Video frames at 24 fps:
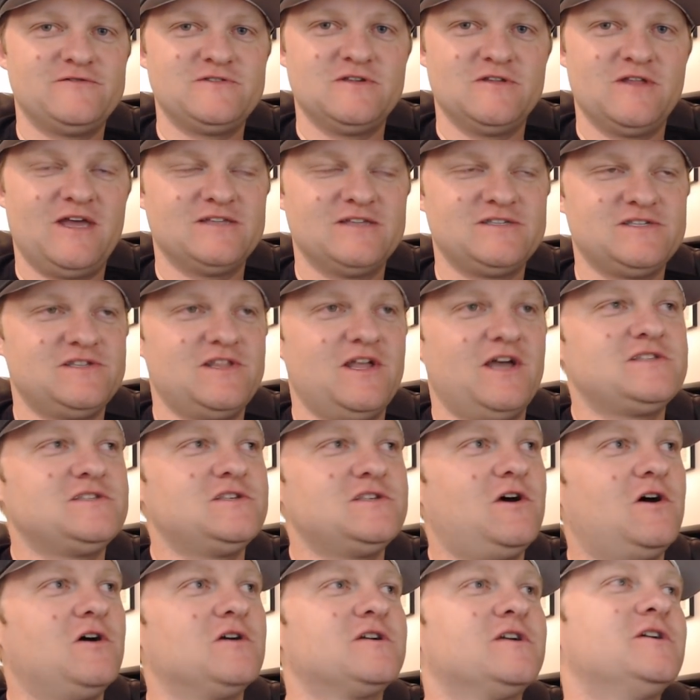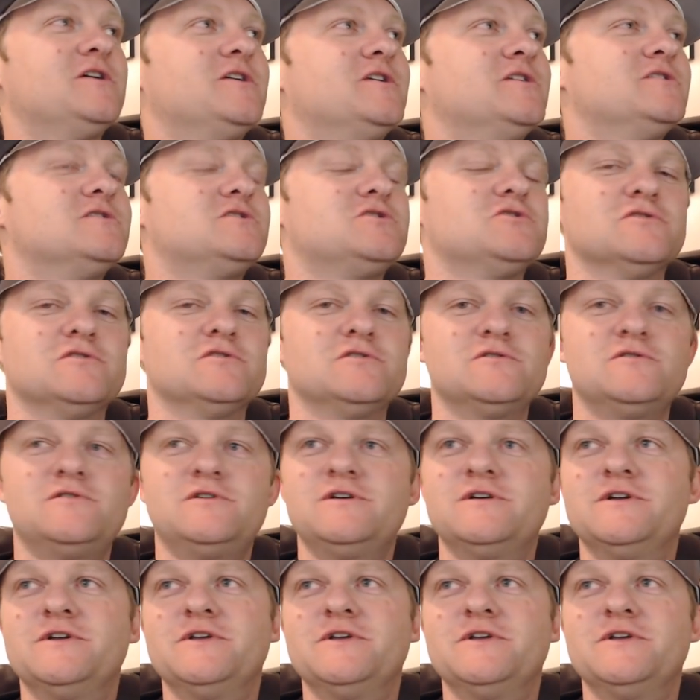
So that's that's all good and true.